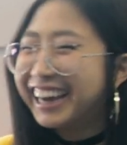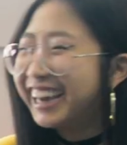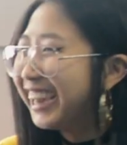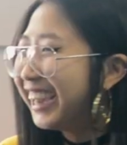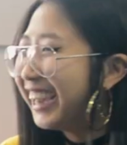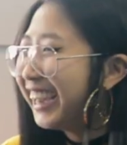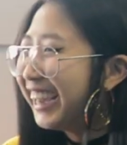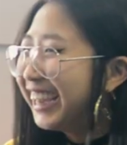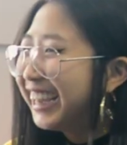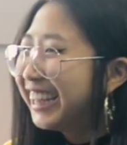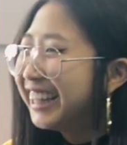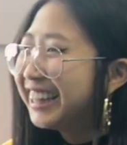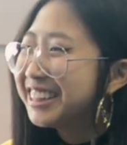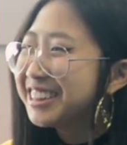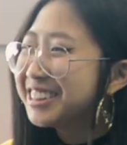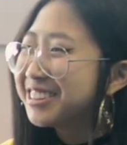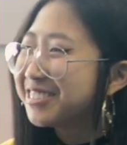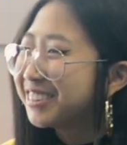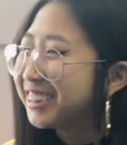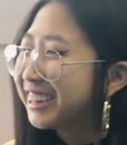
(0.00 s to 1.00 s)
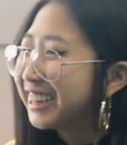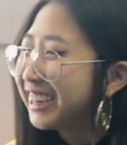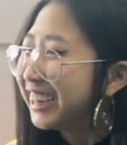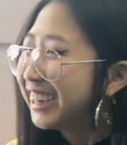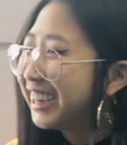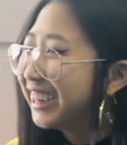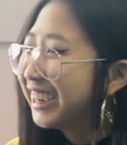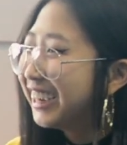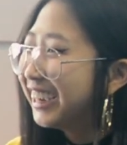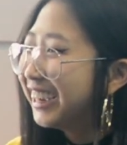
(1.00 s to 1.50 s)

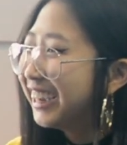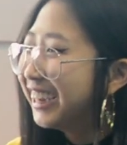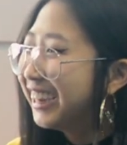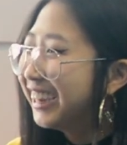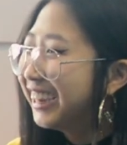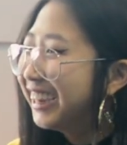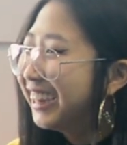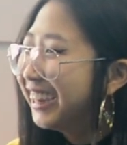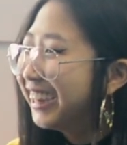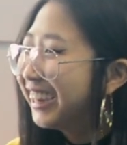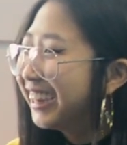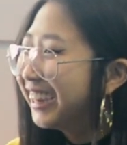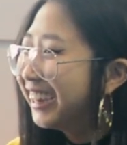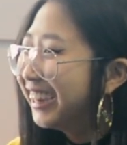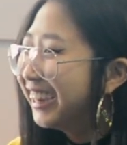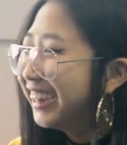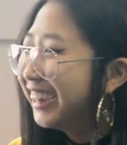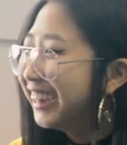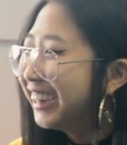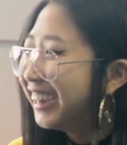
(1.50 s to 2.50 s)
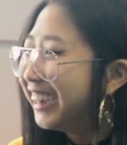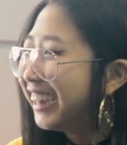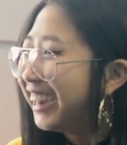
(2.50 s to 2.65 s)
(silent)